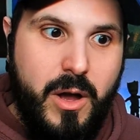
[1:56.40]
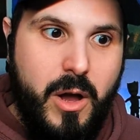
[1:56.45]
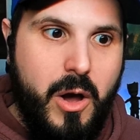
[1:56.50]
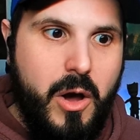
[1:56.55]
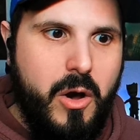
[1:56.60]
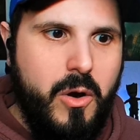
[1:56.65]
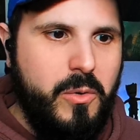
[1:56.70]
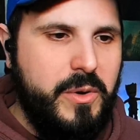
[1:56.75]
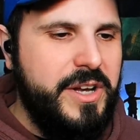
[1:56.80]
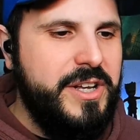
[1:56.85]

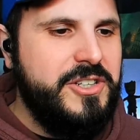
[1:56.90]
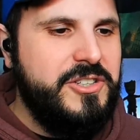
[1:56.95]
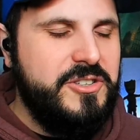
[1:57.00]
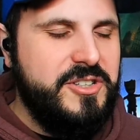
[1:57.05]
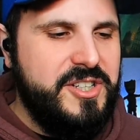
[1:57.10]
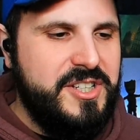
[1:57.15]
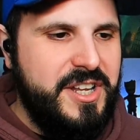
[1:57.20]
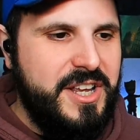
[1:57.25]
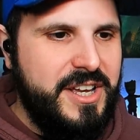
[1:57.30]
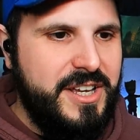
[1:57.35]
Oh,
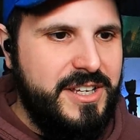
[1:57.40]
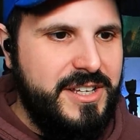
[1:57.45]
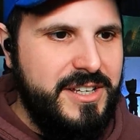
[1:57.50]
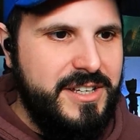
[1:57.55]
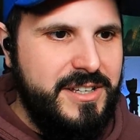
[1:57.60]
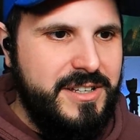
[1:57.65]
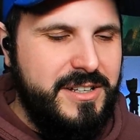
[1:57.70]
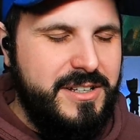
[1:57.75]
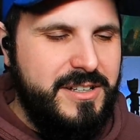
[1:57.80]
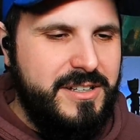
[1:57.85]
interesting.
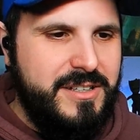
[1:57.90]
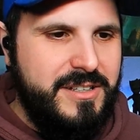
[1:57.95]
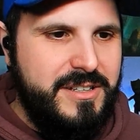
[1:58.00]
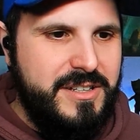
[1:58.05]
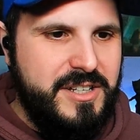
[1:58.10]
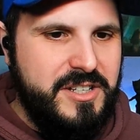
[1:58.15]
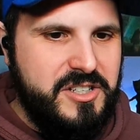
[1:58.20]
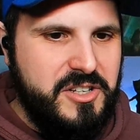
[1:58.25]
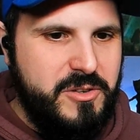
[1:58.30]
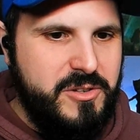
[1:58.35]
great.
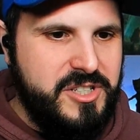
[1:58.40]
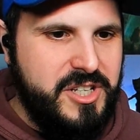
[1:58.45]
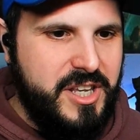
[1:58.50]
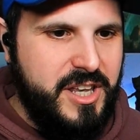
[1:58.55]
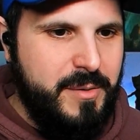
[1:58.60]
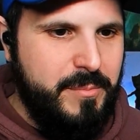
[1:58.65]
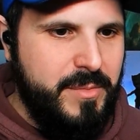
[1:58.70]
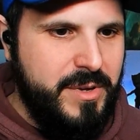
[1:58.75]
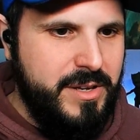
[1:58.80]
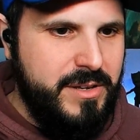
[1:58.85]
He's huh? using
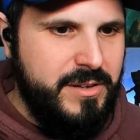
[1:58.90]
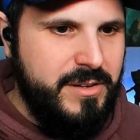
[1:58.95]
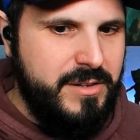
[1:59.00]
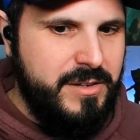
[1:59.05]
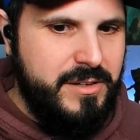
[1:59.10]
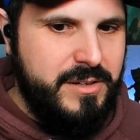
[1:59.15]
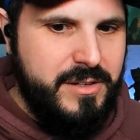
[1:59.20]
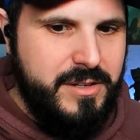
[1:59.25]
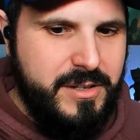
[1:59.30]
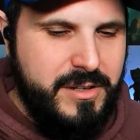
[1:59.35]
him.
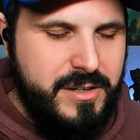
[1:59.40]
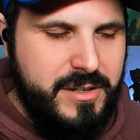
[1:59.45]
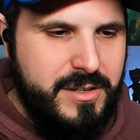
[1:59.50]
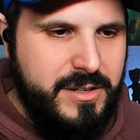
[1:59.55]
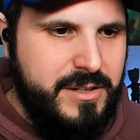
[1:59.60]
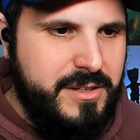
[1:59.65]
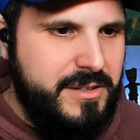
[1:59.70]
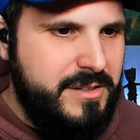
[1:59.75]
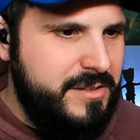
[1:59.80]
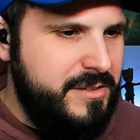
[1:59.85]
Yeah, it's
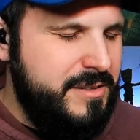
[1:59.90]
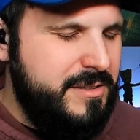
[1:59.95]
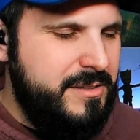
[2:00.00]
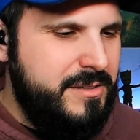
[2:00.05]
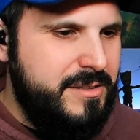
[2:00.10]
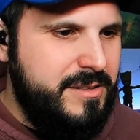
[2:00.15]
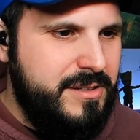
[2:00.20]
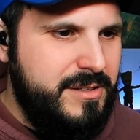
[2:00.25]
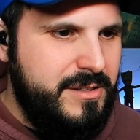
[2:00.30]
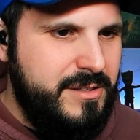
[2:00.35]
uh,
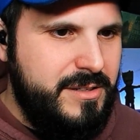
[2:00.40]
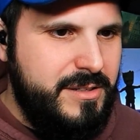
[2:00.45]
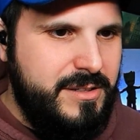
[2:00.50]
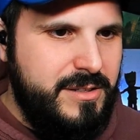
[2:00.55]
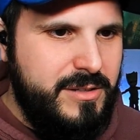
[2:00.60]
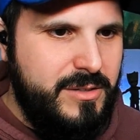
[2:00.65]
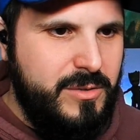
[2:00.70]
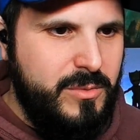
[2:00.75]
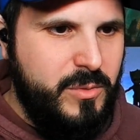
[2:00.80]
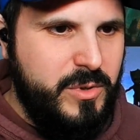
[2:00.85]
pretty good.
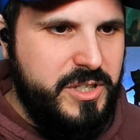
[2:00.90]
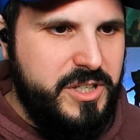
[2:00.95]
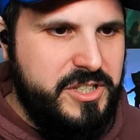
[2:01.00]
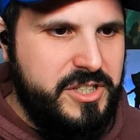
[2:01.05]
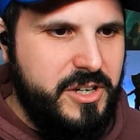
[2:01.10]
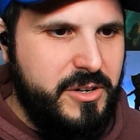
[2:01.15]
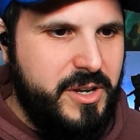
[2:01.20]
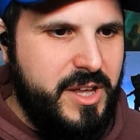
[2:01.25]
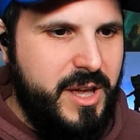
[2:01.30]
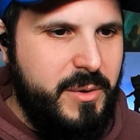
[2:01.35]
What is
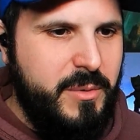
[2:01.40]
your game?